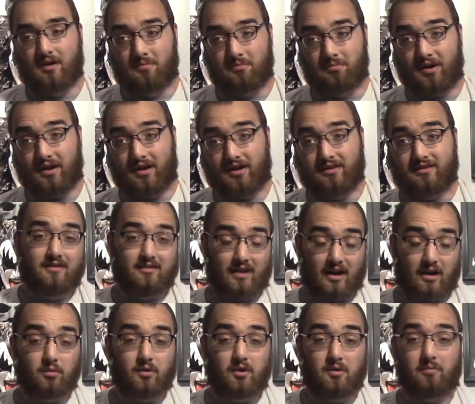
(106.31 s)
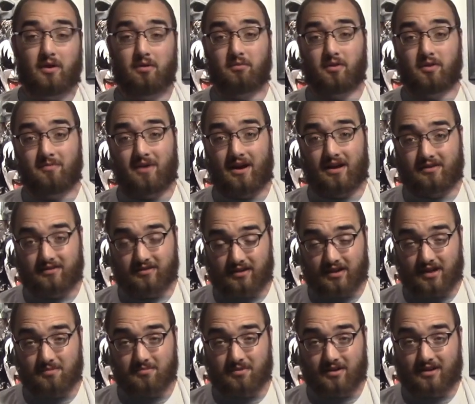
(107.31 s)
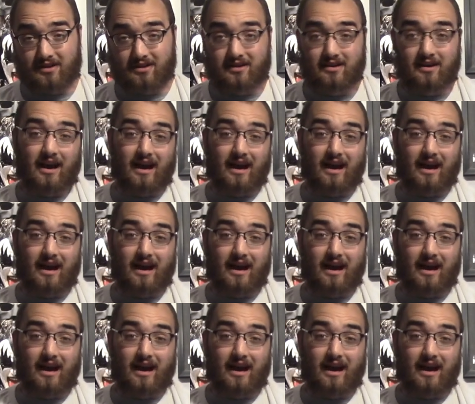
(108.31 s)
But that would have been with Matt Skiba.